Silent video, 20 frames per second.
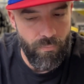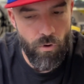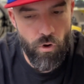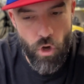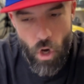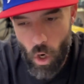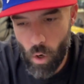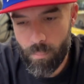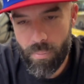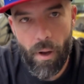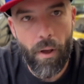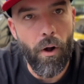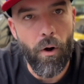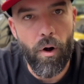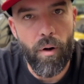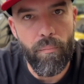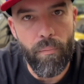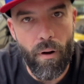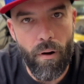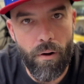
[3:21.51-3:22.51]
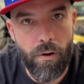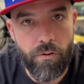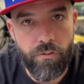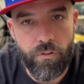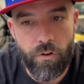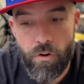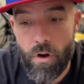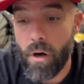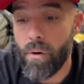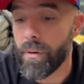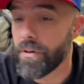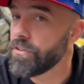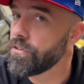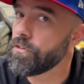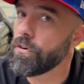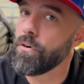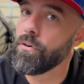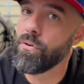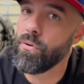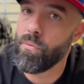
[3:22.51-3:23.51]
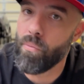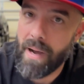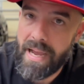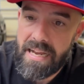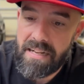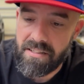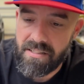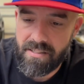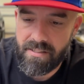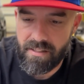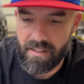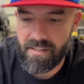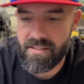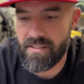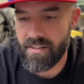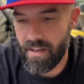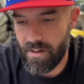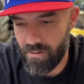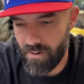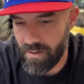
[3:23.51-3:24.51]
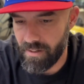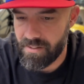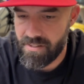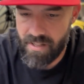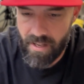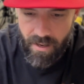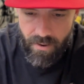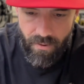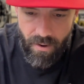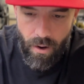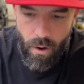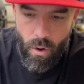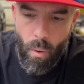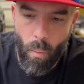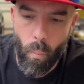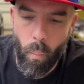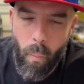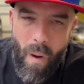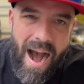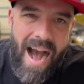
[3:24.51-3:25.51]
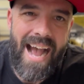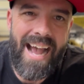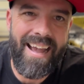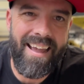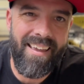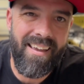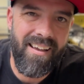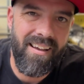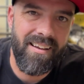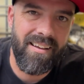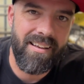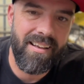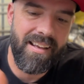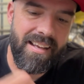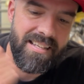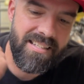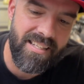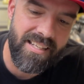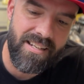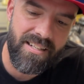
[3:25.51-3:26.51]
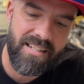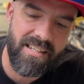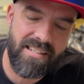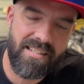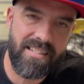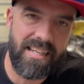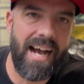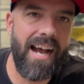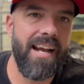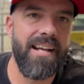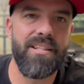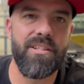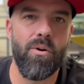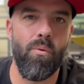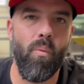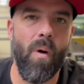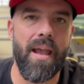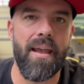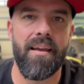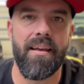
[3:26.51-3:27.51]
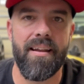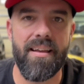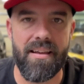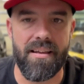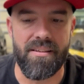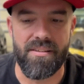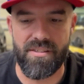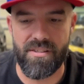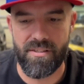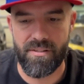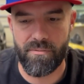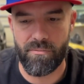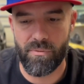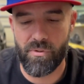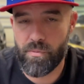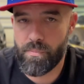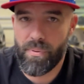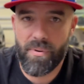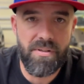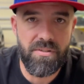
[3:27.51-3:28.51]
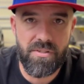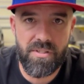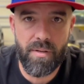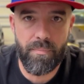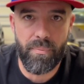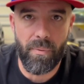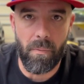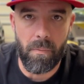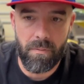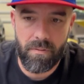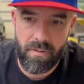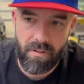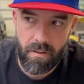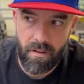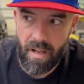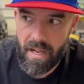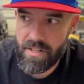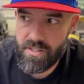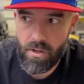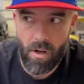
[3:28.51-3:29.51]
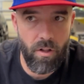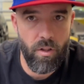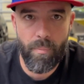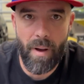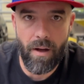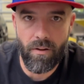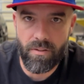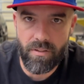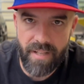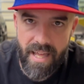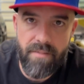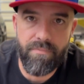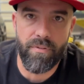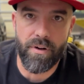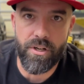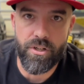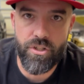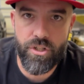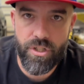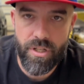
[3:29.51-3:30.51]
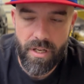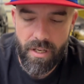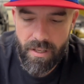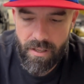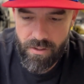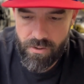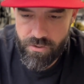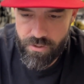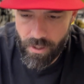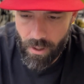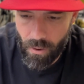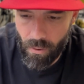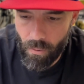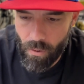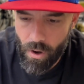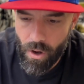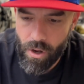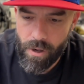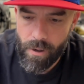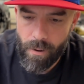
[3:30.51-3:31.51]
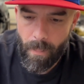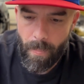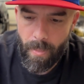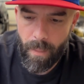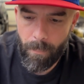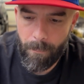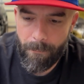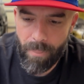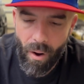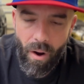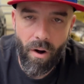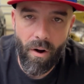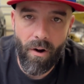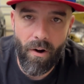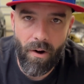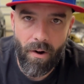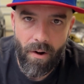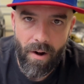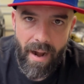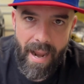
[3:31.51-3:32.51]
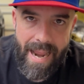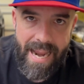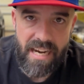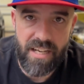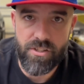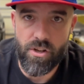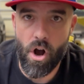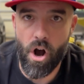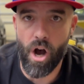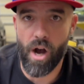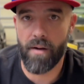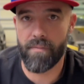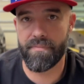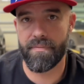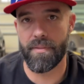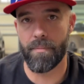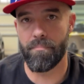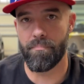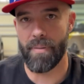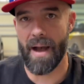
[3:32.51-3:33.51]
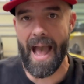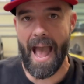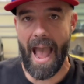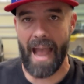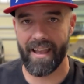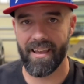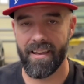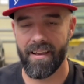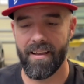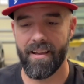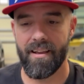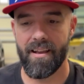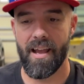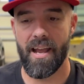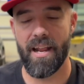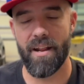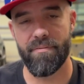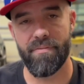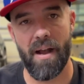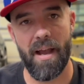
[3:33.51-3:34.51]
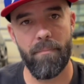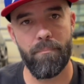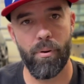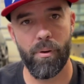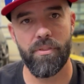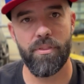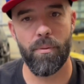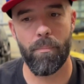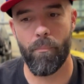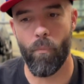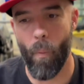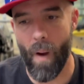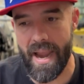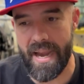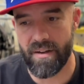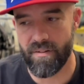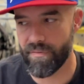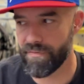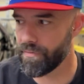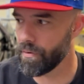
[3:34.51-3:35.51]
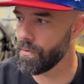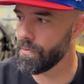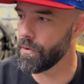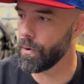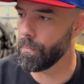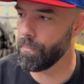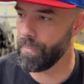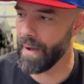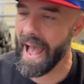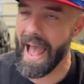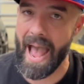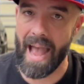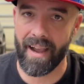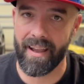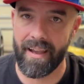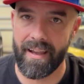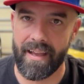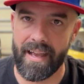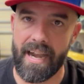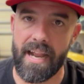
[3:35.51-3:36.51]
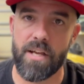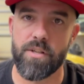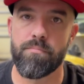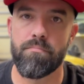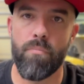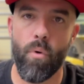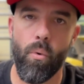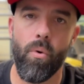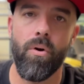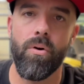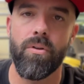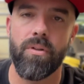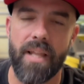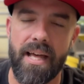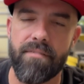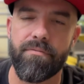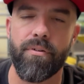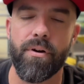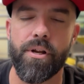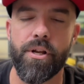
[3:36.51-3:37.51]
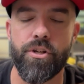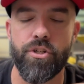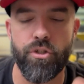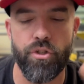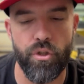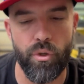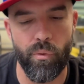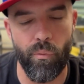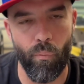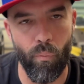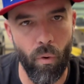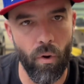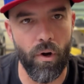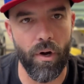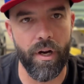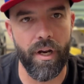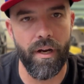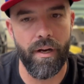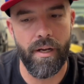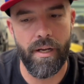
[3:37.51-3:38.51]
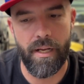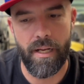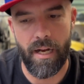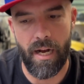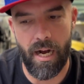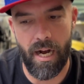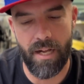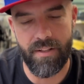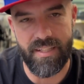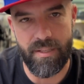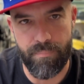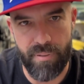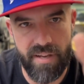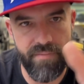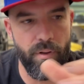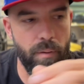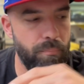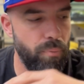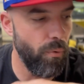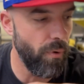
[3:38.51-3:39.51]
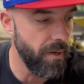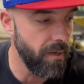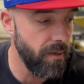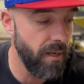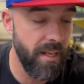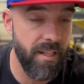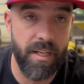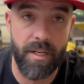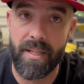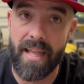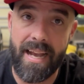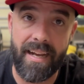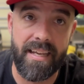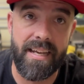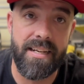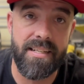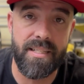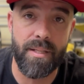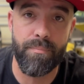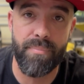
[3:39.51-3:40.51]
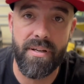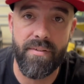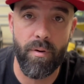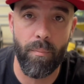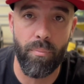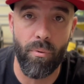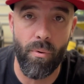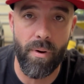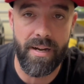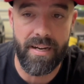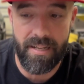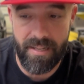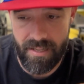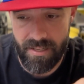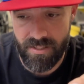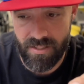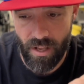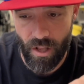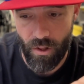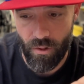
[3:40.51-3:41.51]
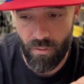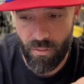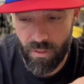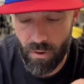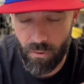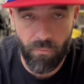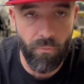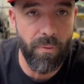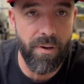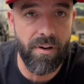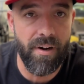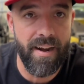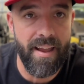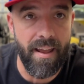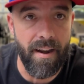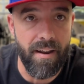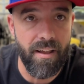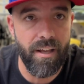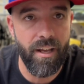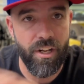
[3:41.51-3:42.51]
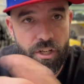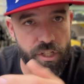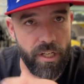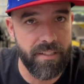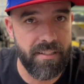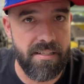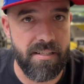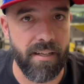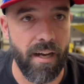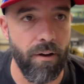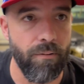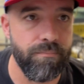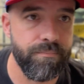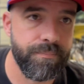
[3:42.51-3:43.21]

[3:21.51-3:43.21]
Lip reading: No butthurt bars, no external weights, etc., etc. Why is it designed the way it is? Well, it's pretty simple. It's all about leverage. So the bar hangs off the back. And if I put the weight further back, it has more leverage to work on the pivot point. And in that case, the pivot point is the rear end. Check this out.